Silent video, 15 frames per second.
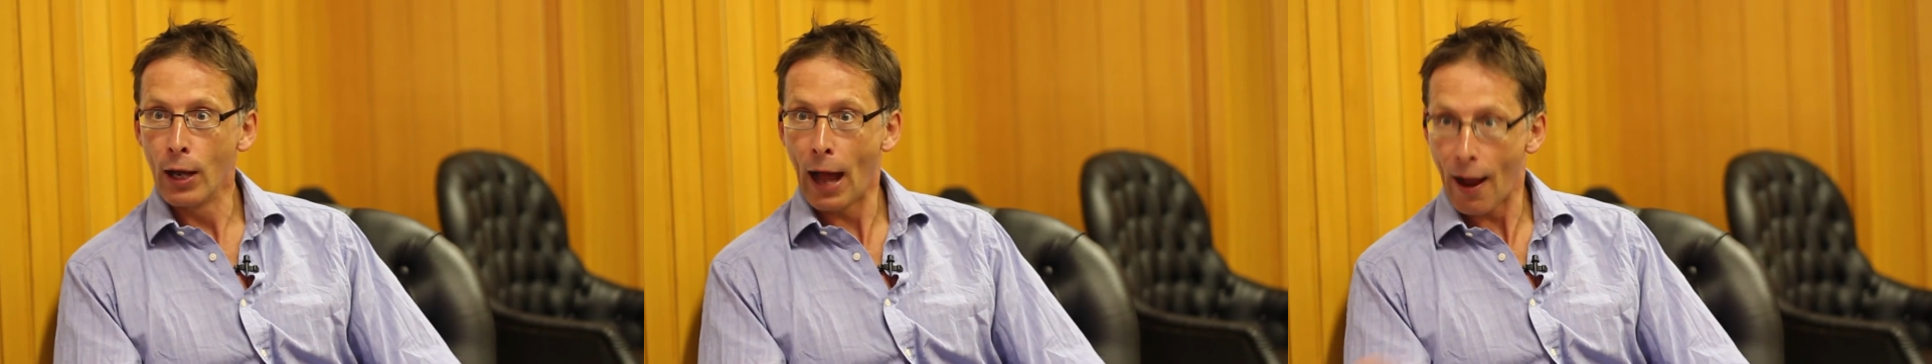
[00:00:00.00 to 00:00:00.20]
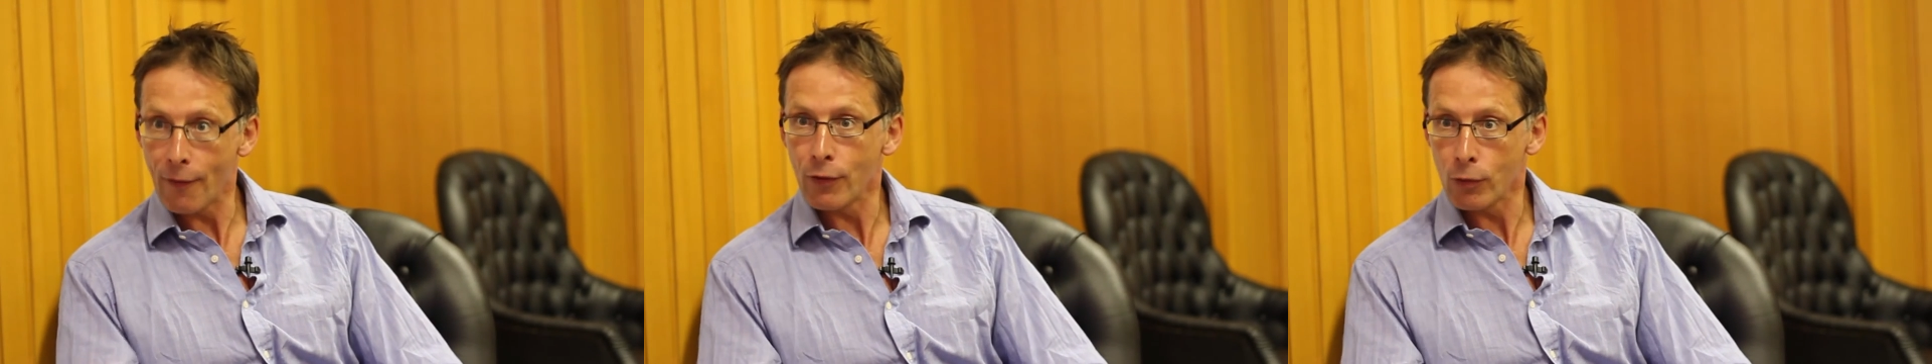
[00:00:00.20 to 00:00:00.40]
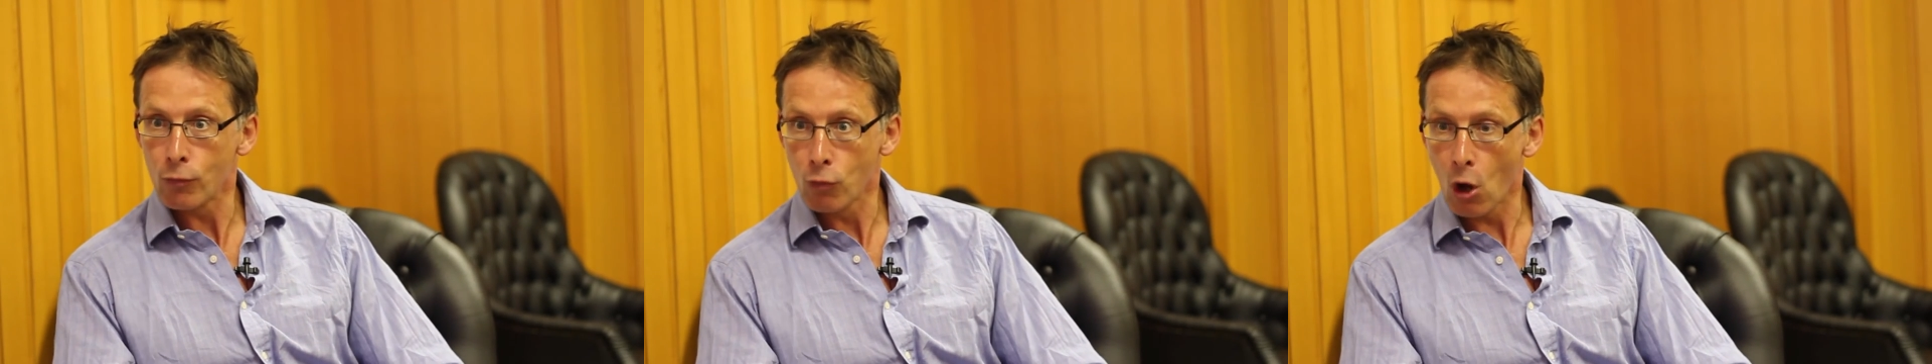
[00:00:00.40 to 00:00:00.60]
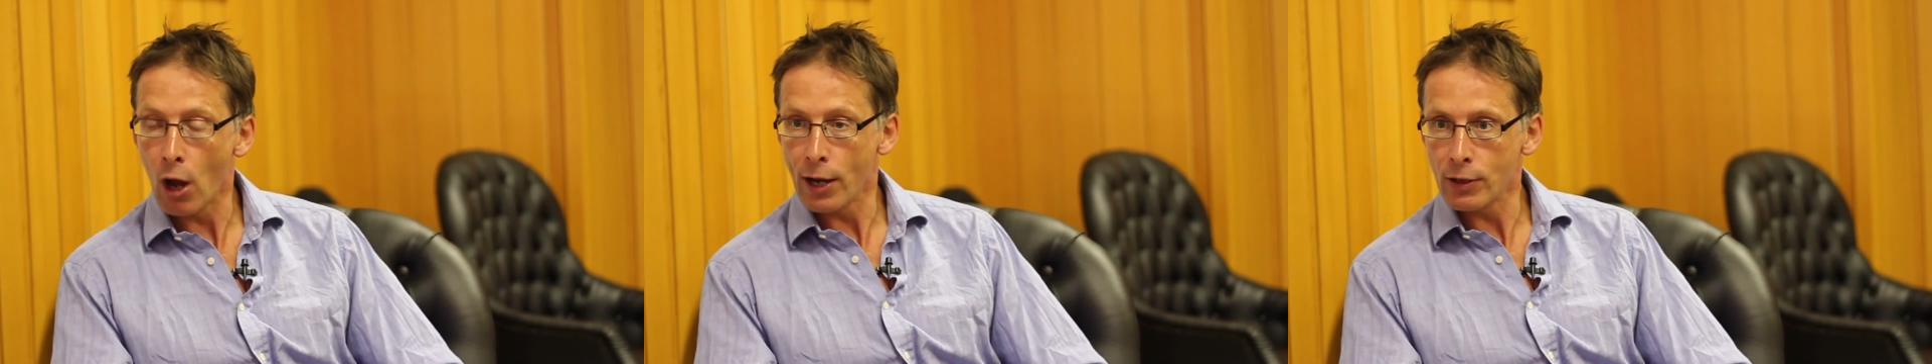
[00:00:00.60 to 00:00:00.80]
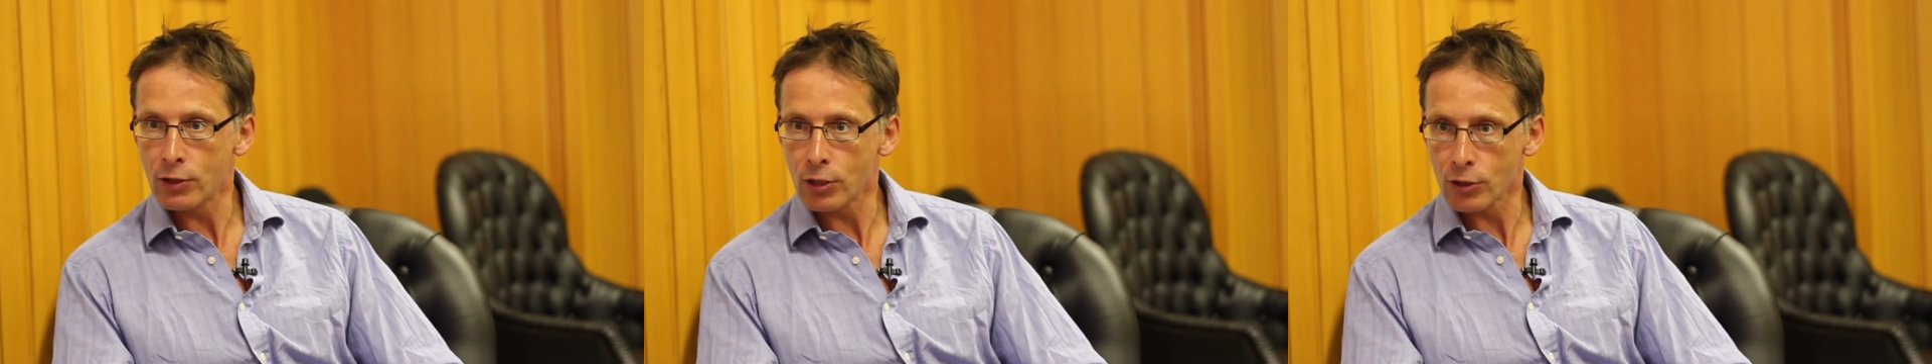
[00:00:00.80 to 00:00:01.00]
have a
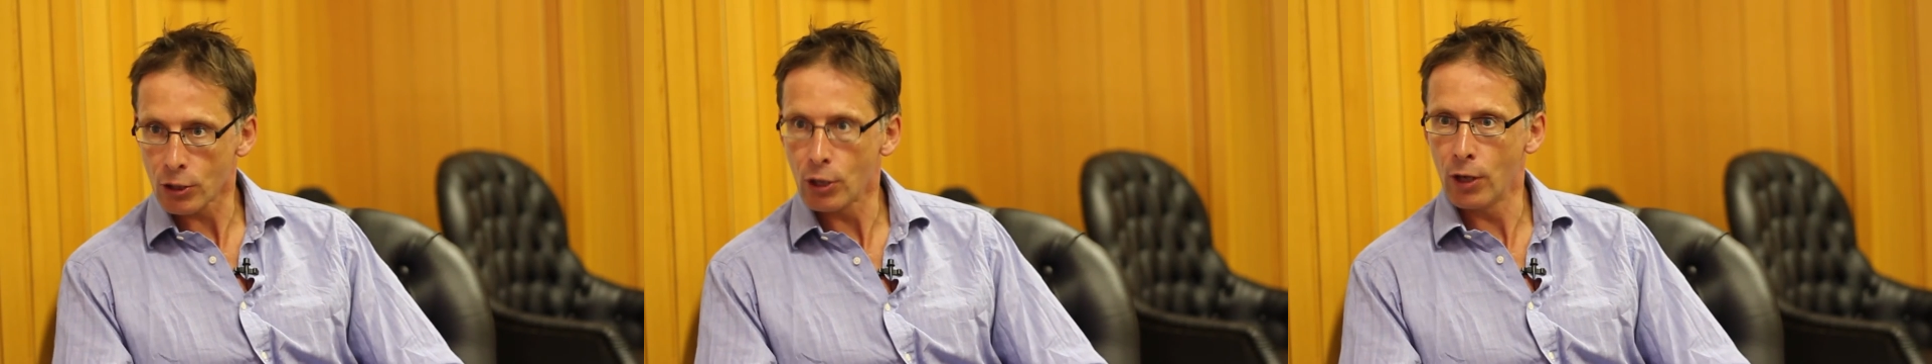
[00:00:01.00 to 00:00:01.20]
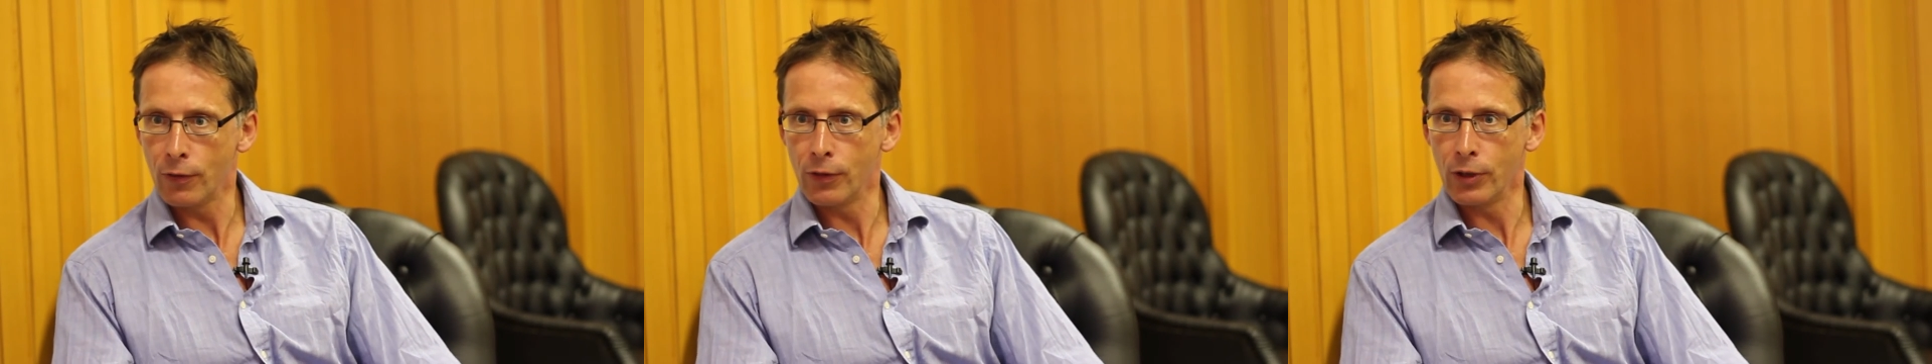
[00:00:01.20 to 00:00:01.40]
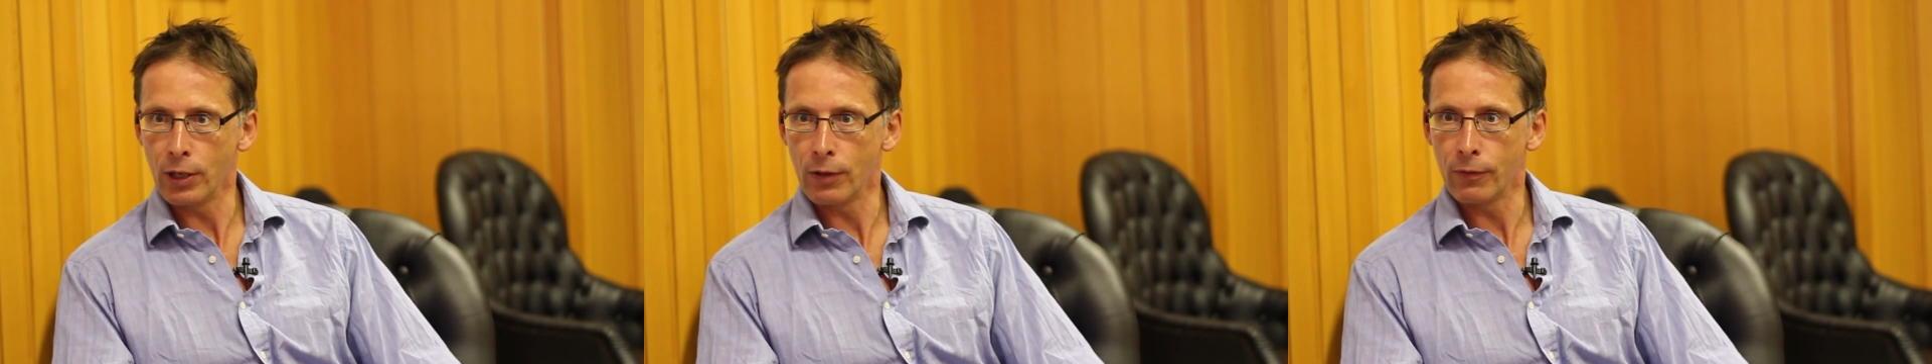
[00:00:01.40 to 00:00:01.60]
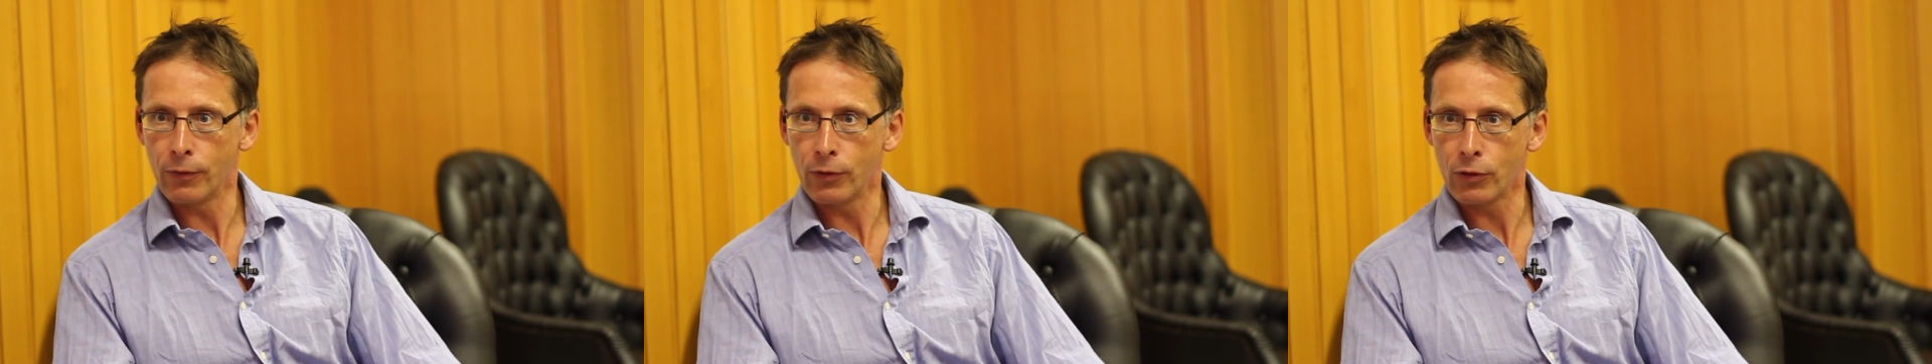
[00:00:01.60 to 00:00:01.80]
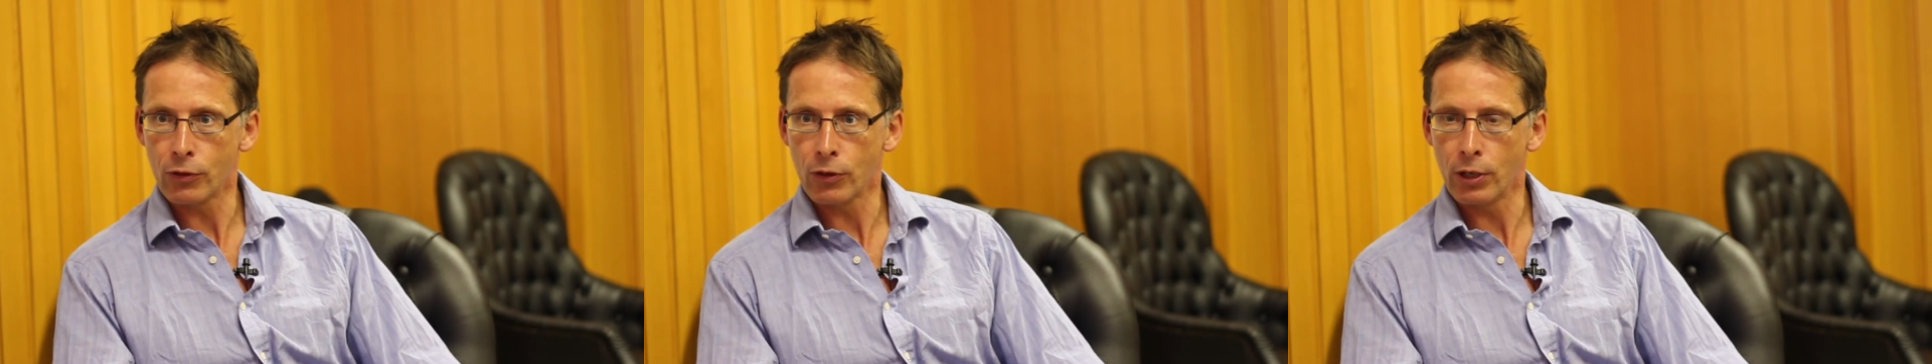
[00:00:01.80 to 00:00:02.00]
right to serve in the
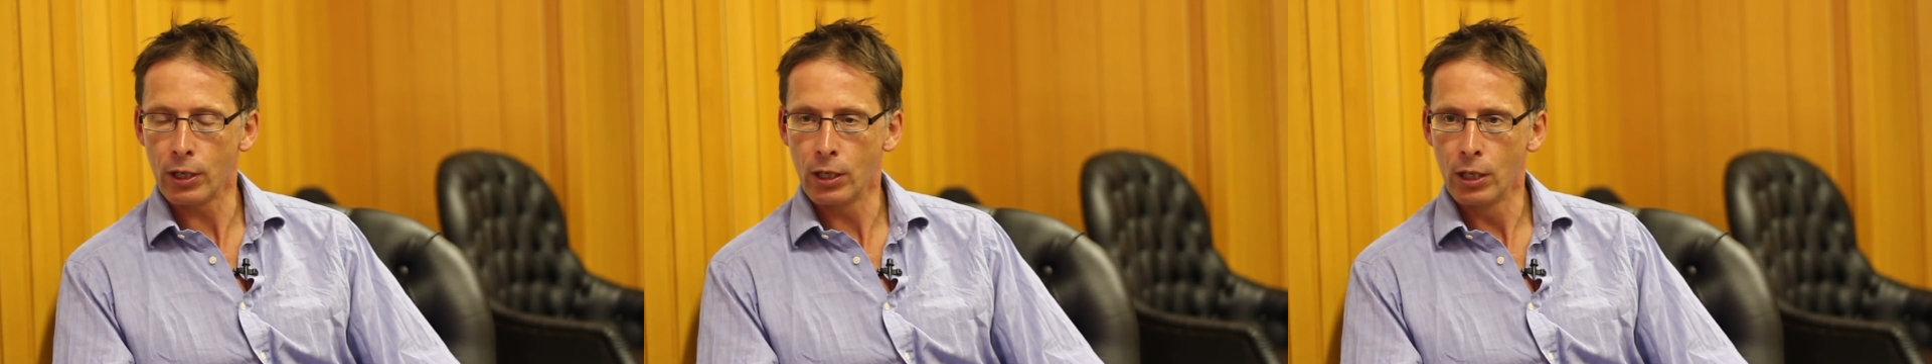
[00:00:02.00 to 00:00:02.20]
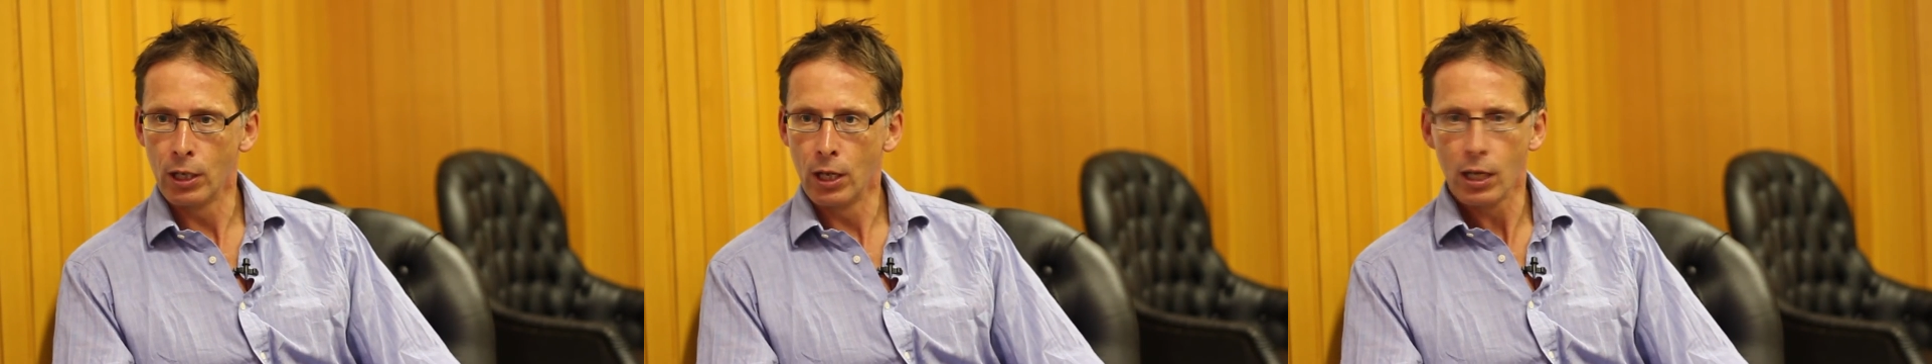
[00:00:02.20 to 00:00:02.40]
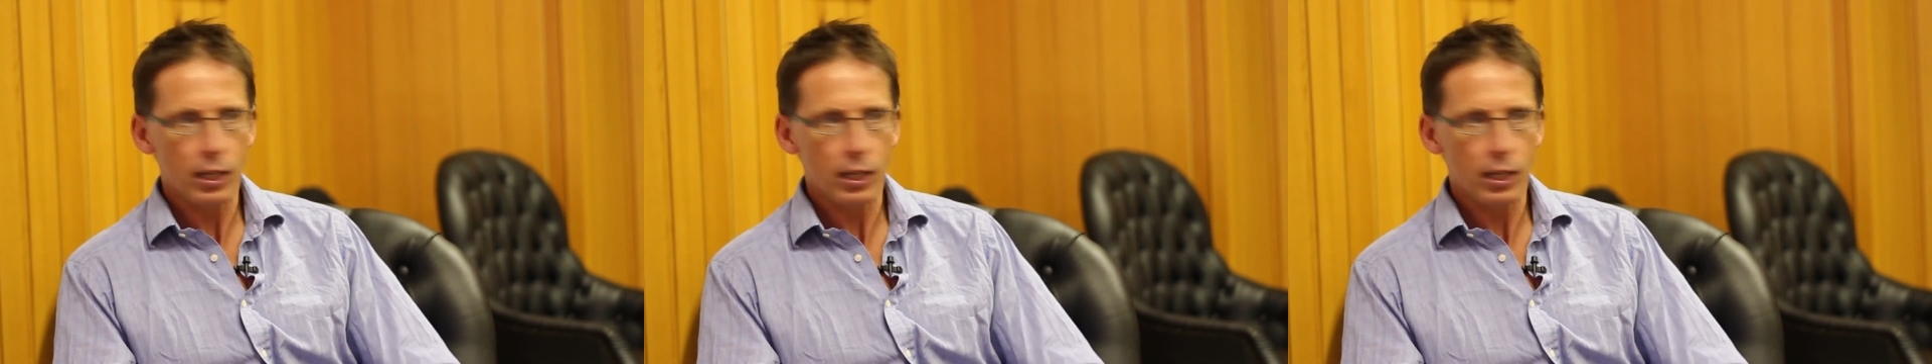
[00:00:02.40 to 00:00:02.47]
infantry,